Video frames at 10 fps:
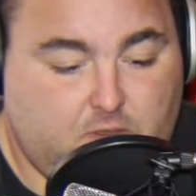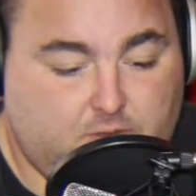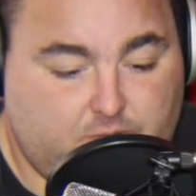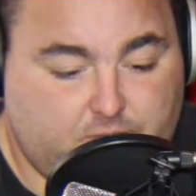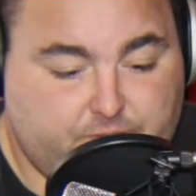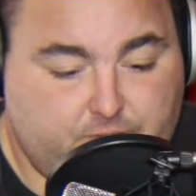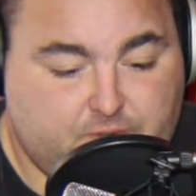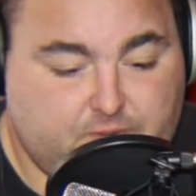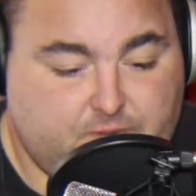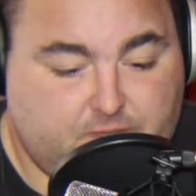Julius
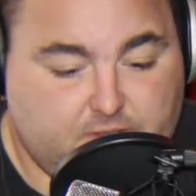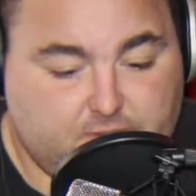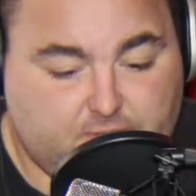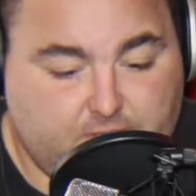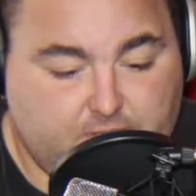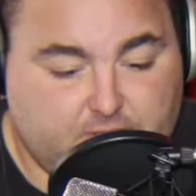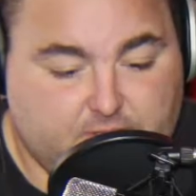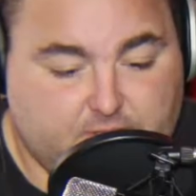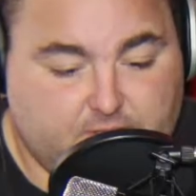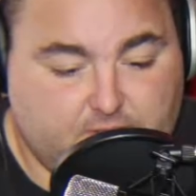Peppers plans to play his
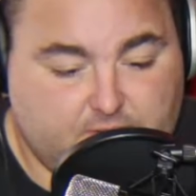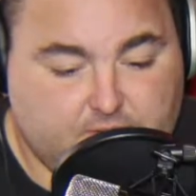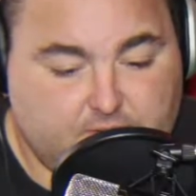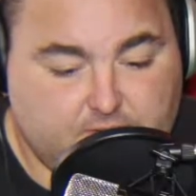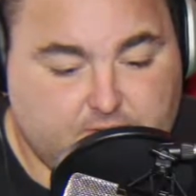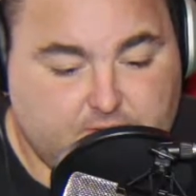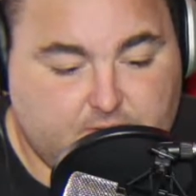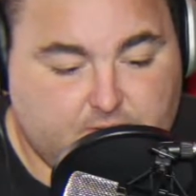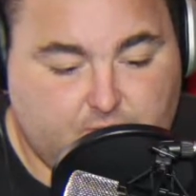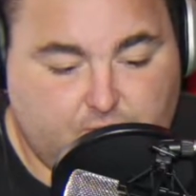16th season.
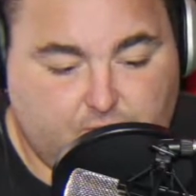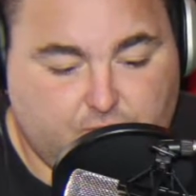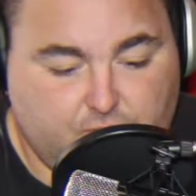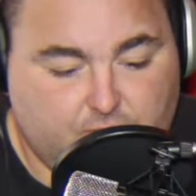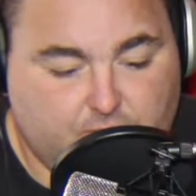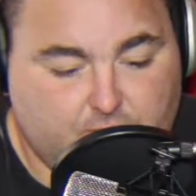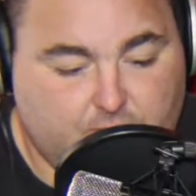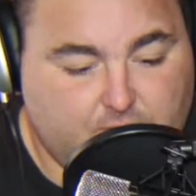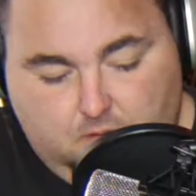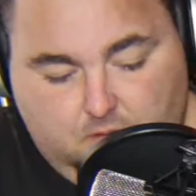Whew.
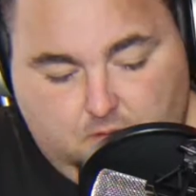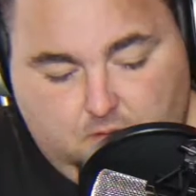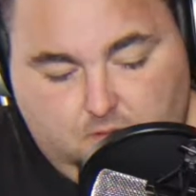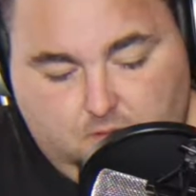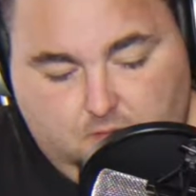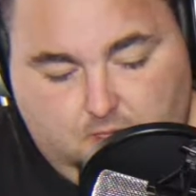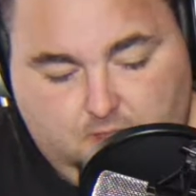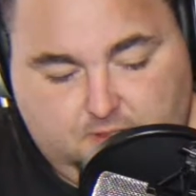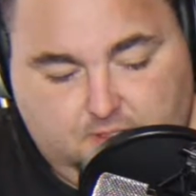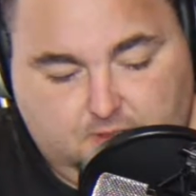A lot
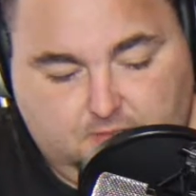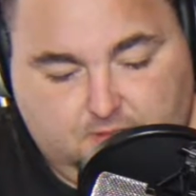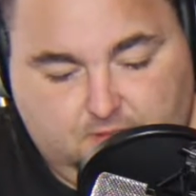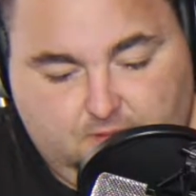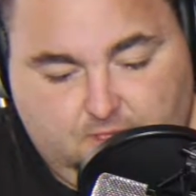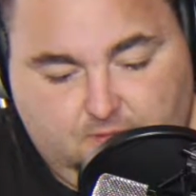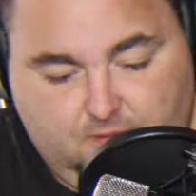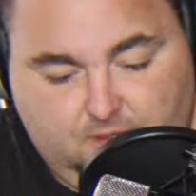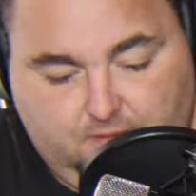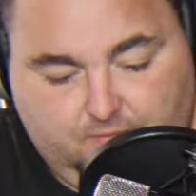of teams have a lot of
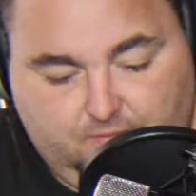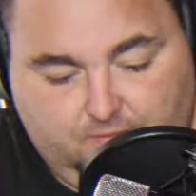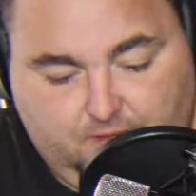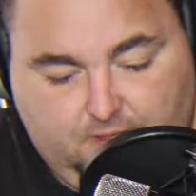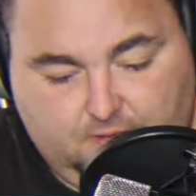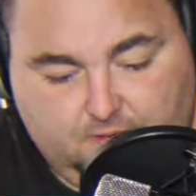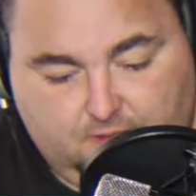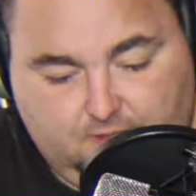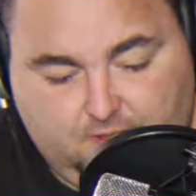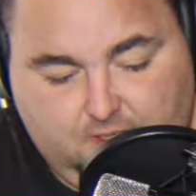money for free
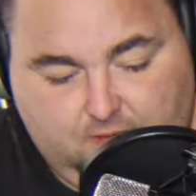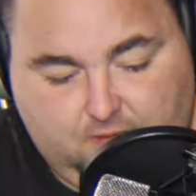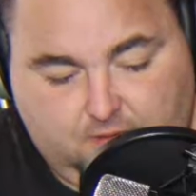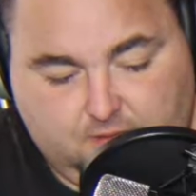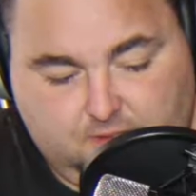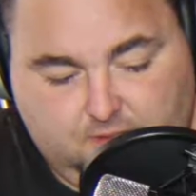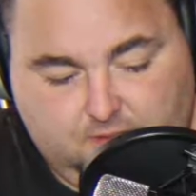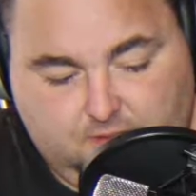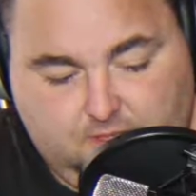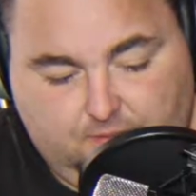agency. I can't wait to see
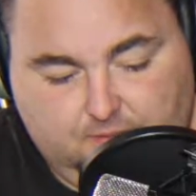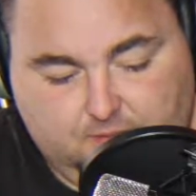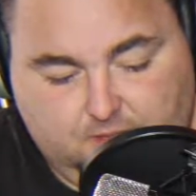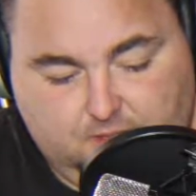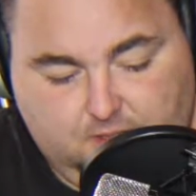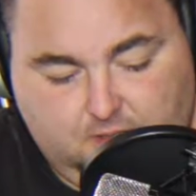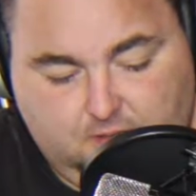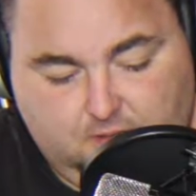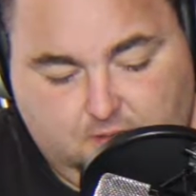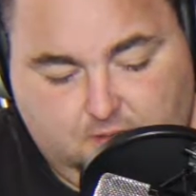what happens there.
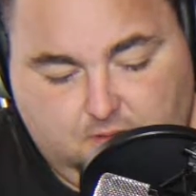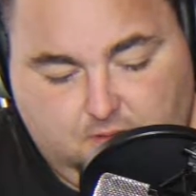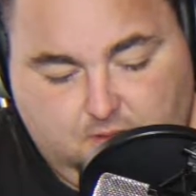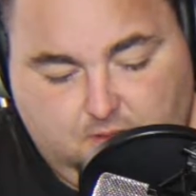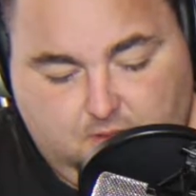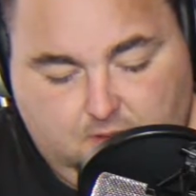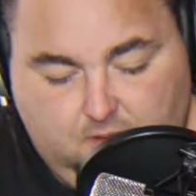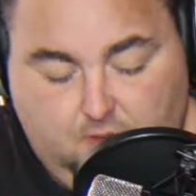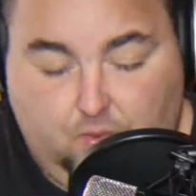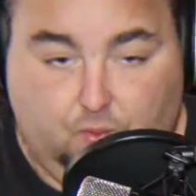
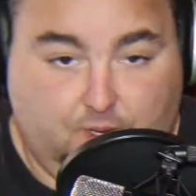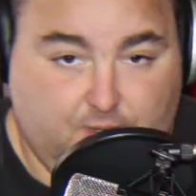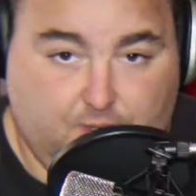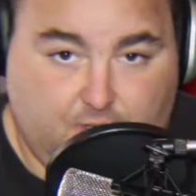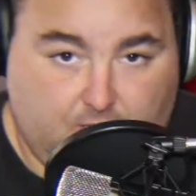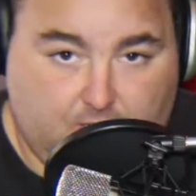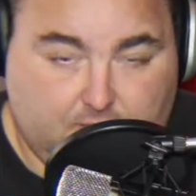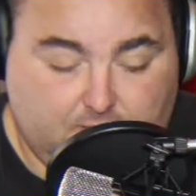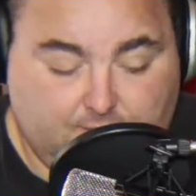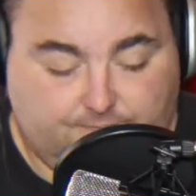We do not.
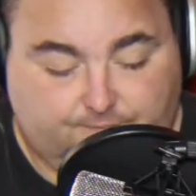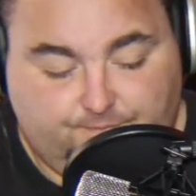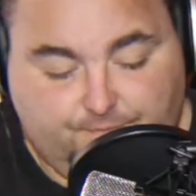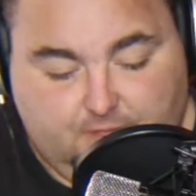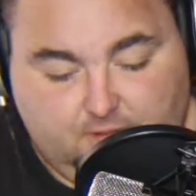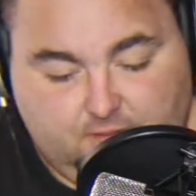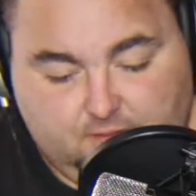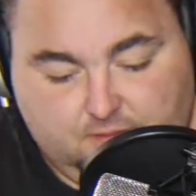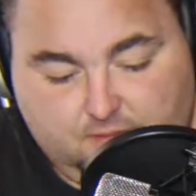The Eagles